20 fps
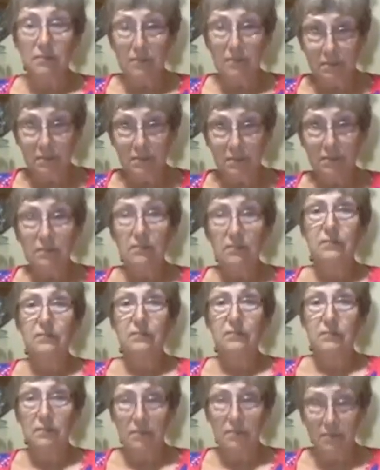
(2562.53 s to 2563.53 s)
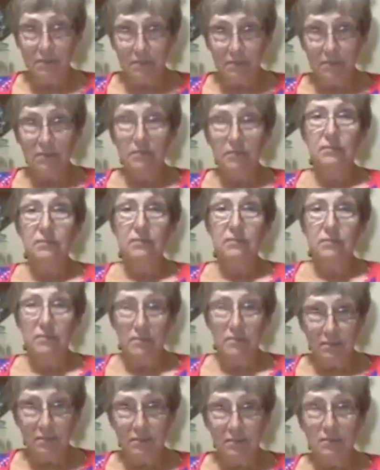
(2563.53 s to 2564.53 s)

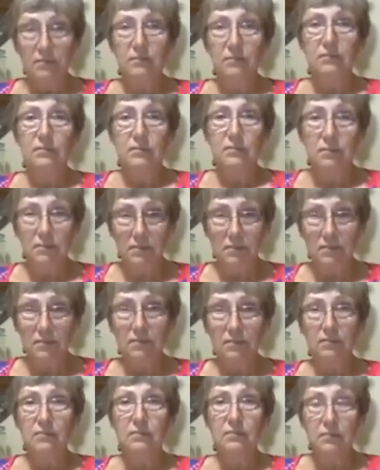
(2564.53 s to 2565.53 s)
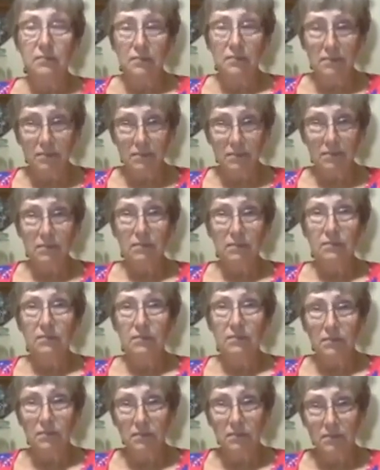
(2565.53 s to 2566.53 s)

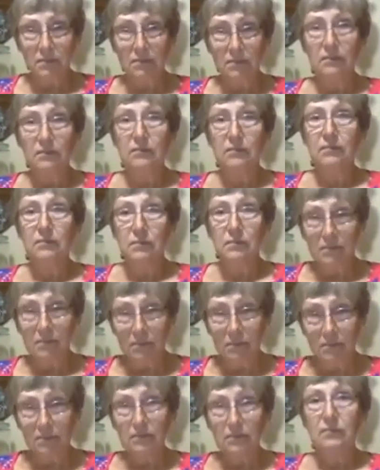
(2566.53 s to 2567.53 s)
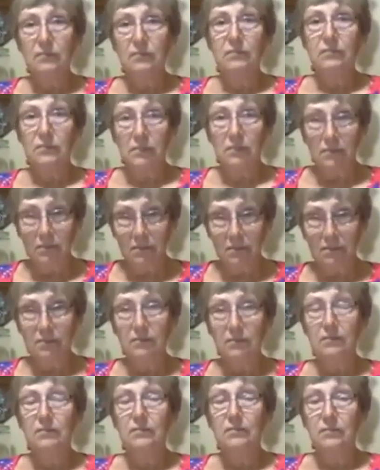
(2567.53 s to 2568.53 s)

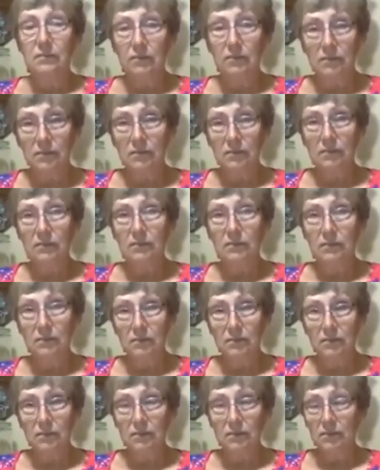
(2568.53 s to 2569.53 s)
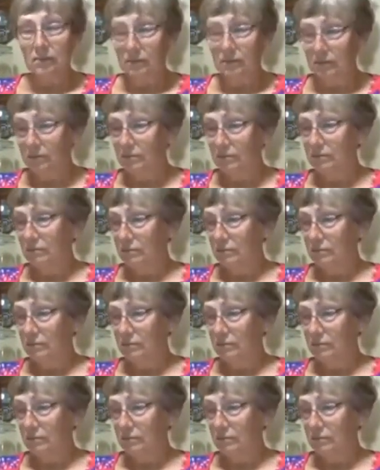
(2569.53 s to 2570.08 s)
(not speaking)